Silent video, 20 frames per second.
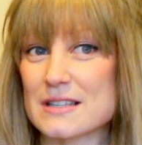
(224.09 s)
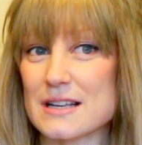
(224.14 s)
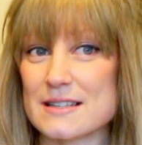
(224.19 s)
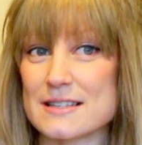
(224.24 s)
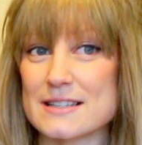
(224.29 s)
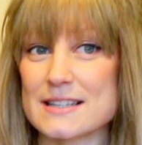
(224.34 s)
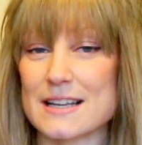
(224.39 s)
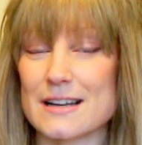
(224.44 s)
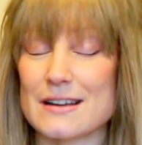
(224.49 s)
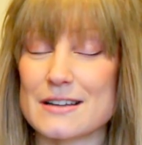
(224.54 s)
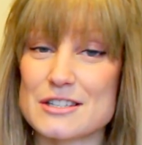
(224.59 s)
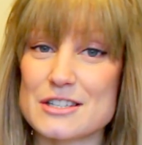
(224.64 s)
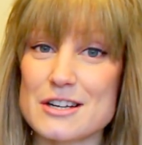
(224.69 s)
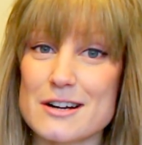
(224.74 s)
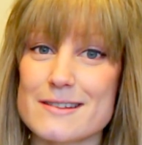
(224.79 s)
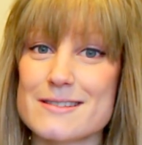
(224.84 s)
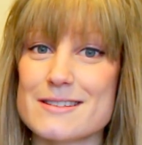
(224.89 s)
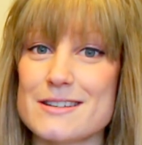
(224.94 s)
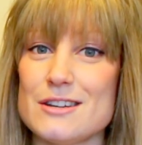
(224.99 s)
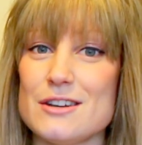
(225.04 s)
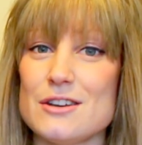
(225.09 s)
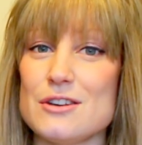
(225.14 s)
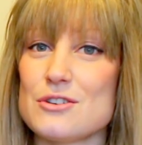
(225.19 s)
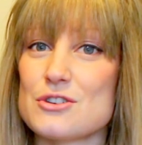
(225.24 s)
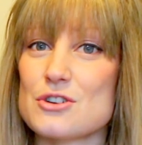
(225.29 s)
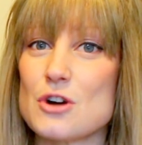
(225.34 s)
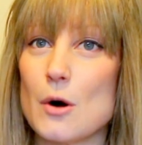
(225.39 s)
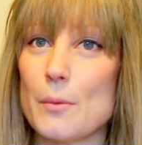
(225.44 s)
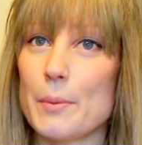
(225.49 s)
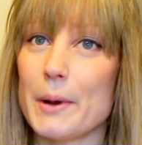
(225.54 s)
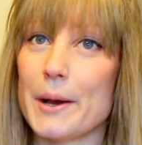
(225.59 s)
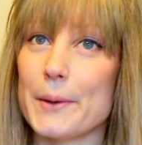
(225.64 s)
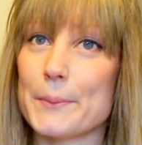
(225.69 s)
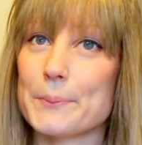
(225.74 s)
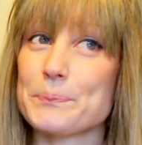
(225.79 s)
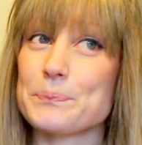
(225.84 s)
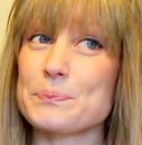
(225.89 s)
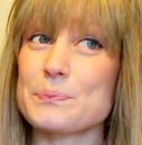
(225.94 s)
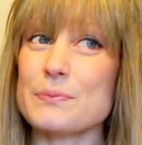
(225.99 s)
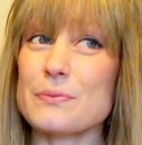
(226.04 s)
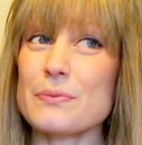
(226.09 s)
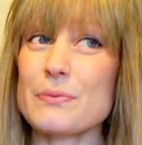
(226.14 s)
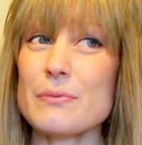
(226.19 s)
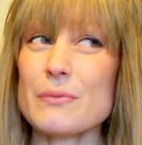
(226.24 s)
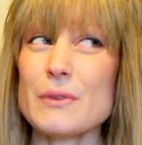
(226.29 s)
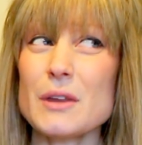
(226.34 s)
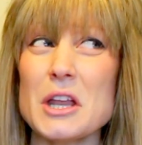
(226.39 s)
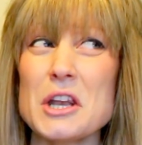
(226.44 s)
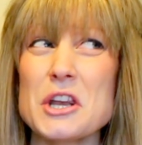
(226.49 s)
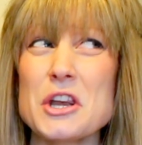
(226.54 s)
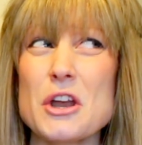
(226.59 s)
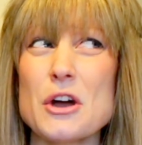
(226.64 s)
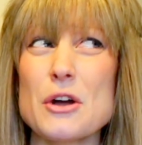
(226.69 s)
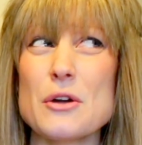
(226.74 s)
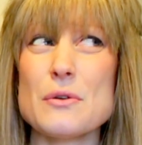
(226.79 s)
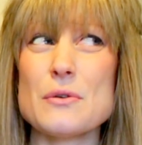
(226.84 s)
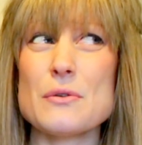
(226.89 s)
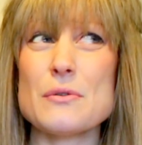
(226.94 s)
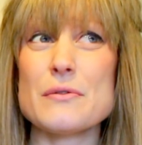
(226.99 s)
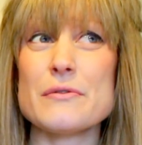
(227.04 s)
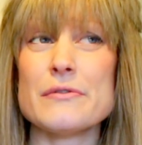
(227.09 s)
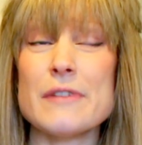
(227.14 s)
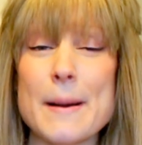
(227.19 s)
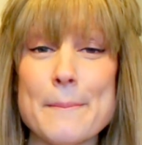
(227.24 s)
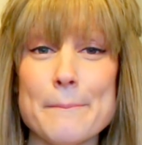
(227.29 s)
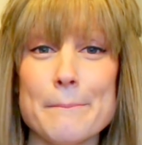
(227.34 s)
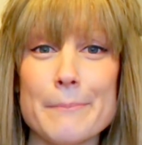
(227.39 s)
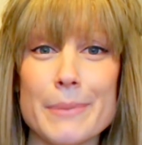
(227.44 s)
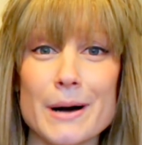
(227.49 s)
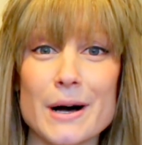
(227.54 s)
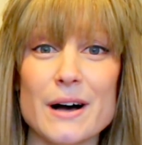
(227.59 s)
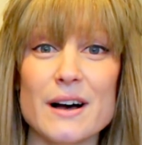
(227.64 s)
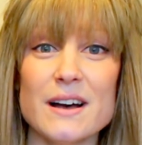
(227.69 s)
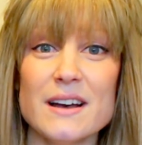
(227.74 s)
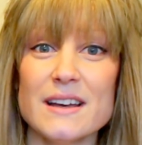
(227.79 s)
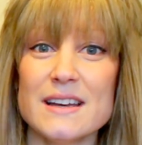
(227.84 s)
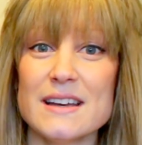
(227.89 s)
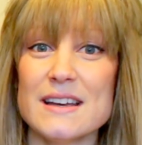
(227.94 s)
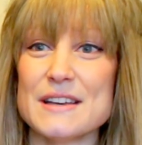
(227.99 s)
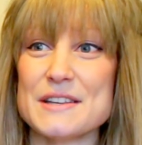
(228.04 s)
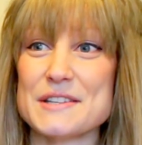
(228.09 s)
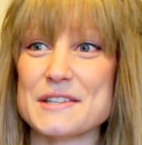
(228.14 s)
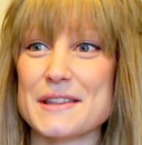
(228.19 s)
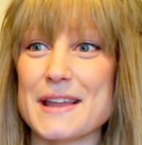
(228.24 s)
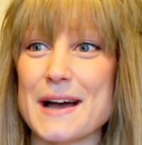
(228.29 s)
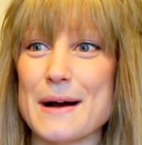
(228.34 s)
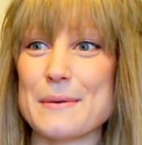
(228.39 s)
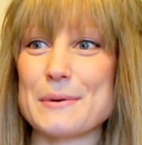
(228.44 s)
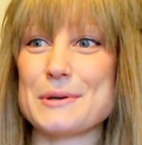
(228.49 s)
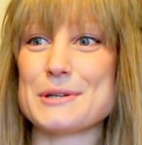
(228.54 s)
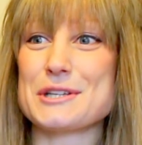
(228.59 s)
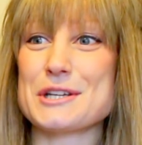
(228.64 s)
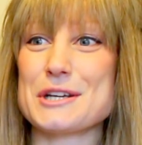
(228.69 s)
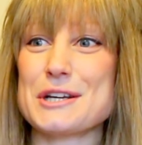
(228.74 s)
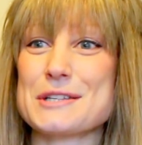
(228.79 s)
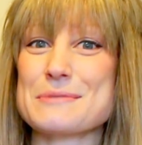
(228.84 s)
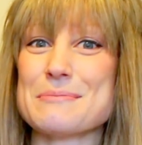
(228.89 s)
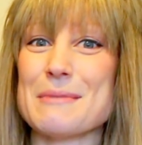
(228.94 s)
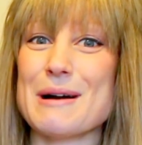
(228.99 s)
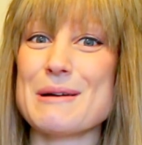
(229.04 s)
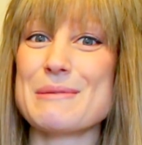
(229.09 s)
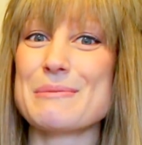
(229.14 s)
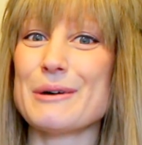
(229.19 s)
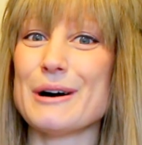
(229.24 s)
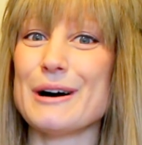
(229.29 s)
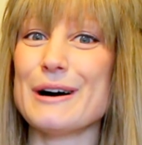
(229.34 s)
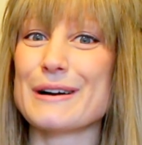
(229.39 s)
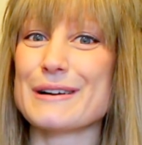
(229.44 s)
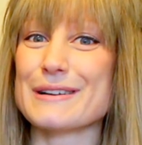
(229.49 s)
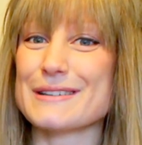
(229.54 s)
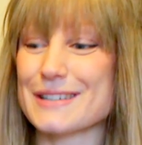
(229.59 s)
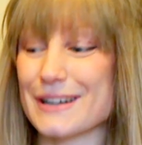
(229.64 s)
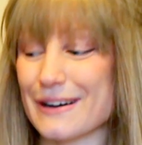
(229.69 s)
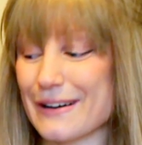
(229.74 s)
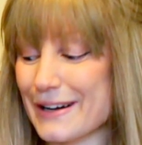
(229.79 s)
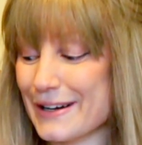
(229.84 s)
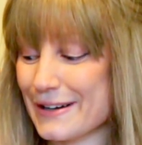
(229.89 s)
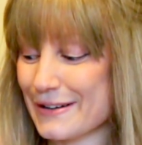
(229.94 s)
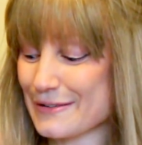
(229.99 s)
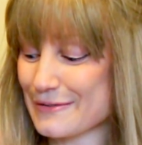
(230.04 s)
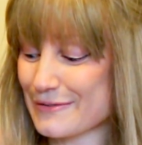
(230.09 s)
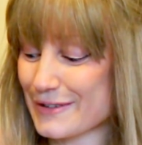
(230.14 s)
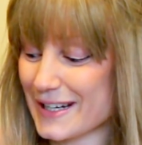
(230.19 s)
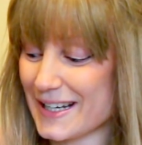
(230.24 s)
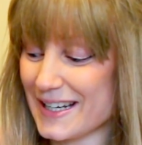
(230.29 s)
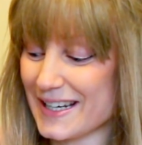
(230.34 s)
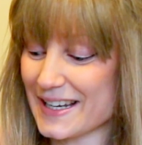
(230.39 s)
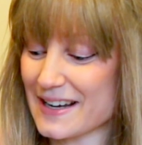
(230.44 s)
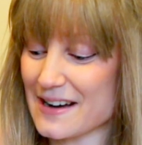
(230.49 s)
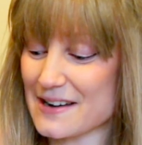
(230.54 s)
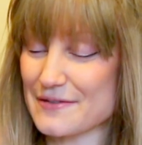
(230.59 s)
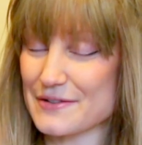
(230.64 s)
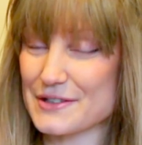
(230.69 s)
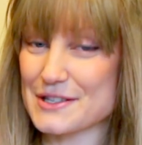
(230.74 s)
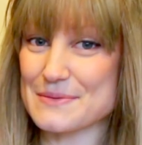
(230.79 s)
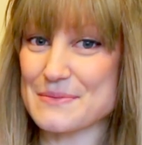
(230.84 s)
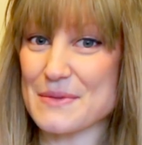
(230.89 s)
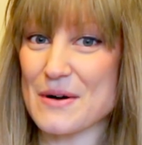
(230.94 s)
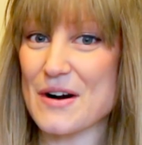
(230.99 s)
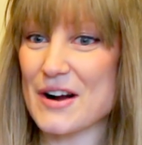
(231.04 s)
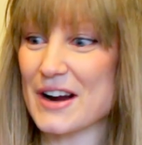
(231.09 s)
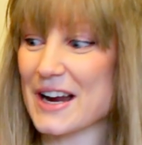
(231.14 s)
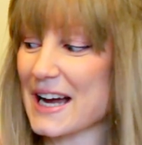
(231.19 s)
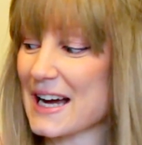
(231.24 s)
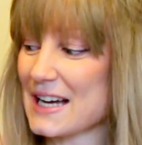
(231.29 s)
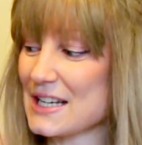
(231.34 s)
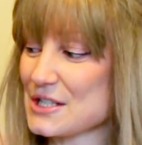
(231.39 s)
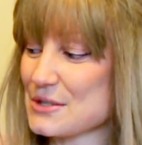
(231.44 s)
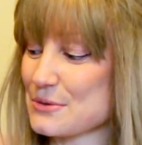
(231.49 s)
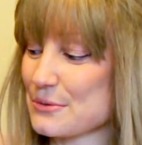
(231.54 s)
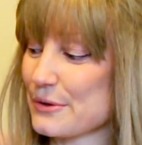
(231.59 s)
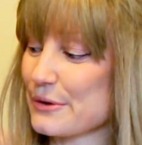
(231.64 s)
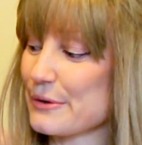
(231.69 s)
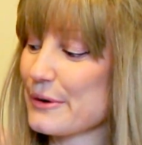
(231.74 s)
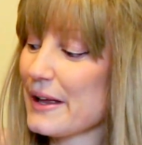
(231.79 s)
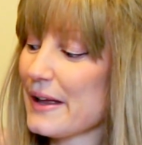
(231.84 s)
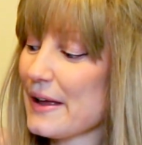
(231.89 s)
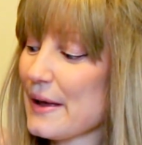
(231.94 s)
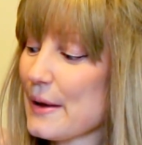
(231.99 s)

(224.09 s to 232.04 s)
As I said, I started a new job in November, so that was just my work attire, really kind of smart casual.